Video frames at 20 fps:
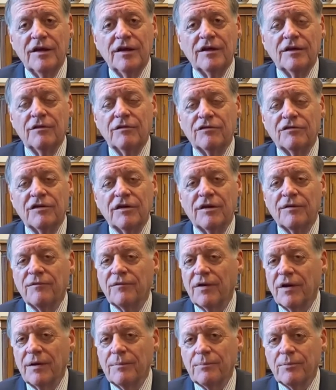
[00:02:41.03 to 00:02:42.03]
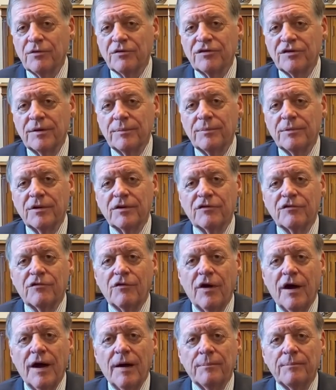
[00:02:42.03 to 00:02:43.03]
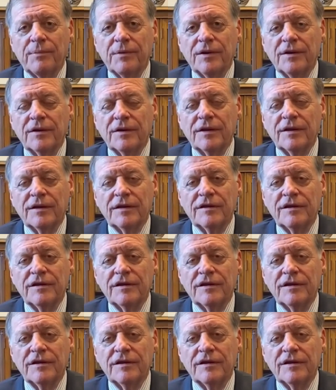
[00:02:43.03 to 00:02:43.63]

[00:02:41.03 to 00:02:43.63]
You've seen a very precipitous drop in the